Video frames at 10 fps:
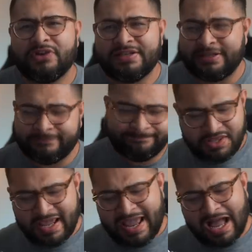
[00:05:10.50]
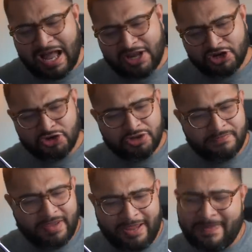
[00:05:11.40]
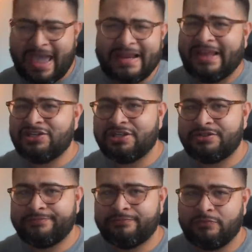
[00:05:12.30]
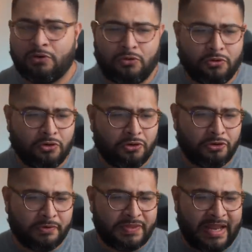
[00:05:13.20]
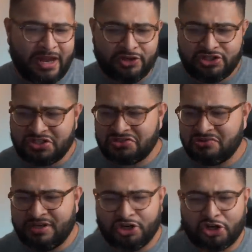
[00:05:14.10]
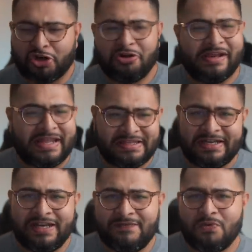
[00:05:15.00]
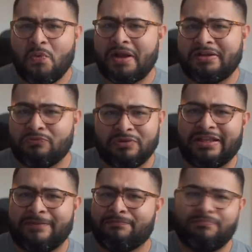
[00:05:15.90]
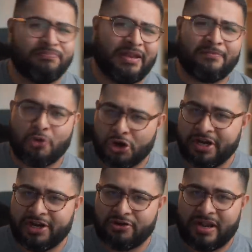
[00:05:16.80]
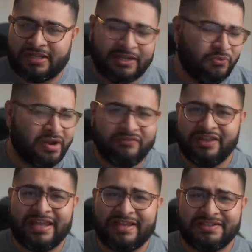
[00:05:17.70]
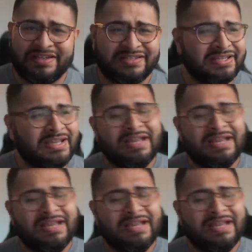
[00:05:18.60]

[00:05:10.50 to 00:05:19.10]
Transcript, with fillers: reason they hired a bad agent, or they are just in a hurry that they didn't even want to really like market it correctly, whatever the case is.